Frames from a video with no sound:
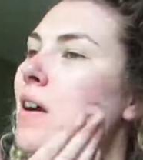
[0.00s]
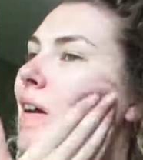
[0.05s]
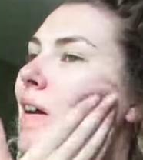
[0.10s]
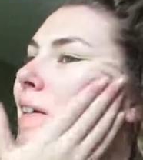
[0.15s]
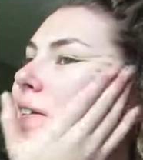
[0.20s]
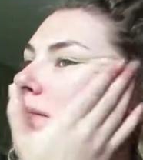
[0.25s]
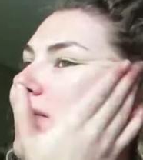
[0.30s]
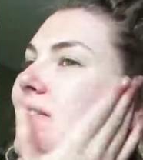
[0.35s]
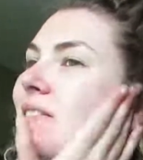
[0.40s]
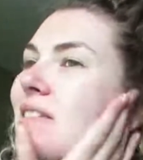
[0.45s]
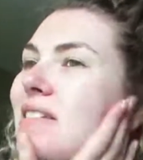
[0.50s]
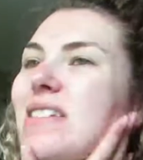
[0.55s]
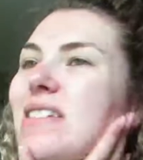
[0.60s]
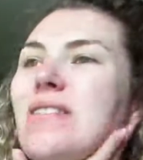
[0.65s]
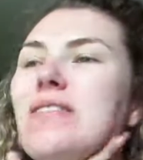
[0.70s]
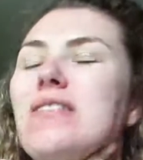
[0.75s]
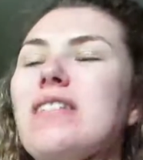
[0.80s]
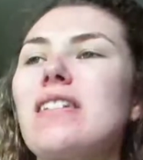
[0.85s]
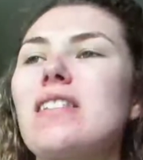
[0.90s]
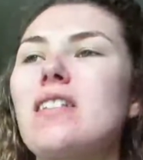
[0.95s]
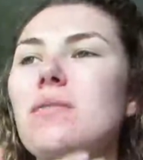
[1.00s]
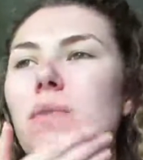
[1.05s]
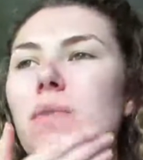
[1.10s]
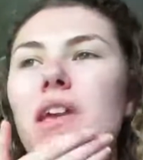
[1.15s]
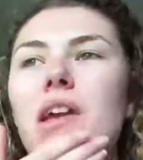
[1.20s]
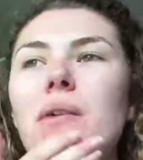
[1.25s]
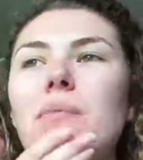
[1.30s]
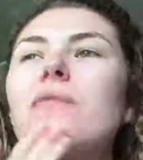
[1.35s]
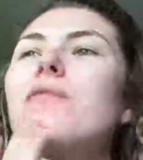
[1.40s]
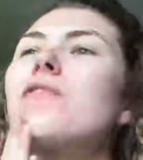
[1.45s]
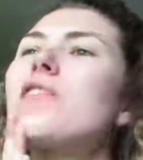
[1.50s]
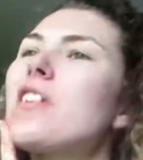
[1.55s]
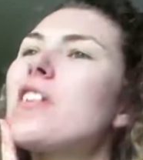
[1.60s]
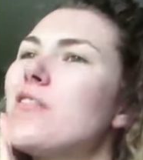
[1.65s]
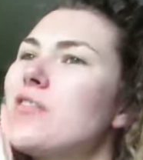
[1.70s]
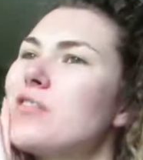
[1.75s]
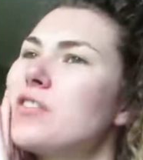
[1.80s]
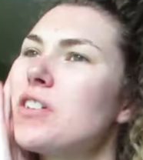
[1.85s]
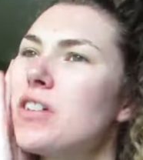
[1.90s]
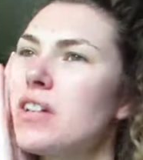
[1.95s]
BC's, like the Makeup
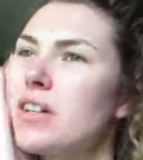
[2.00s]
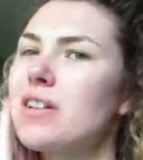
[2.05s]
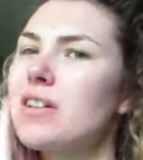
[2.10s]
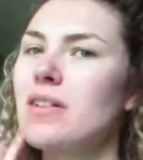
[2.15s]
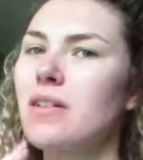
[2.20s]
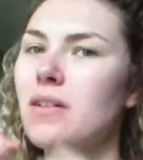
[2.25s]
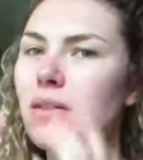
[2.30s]
Forever.